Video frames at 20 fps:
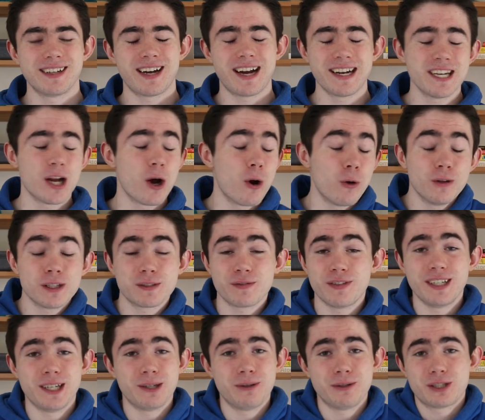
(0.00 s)
I know this
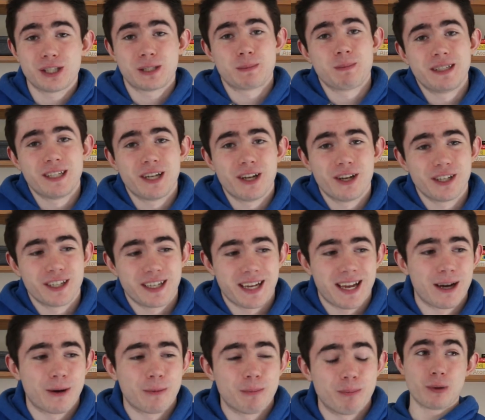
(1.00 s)
video is just me nerding
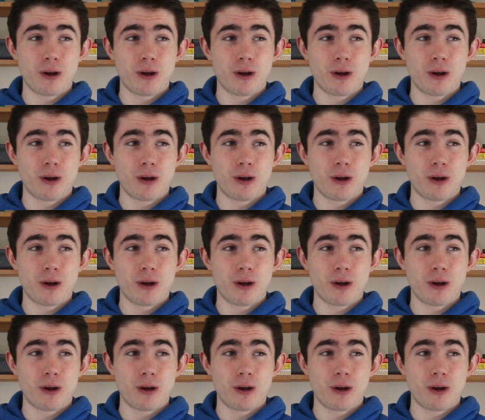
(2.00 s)
out,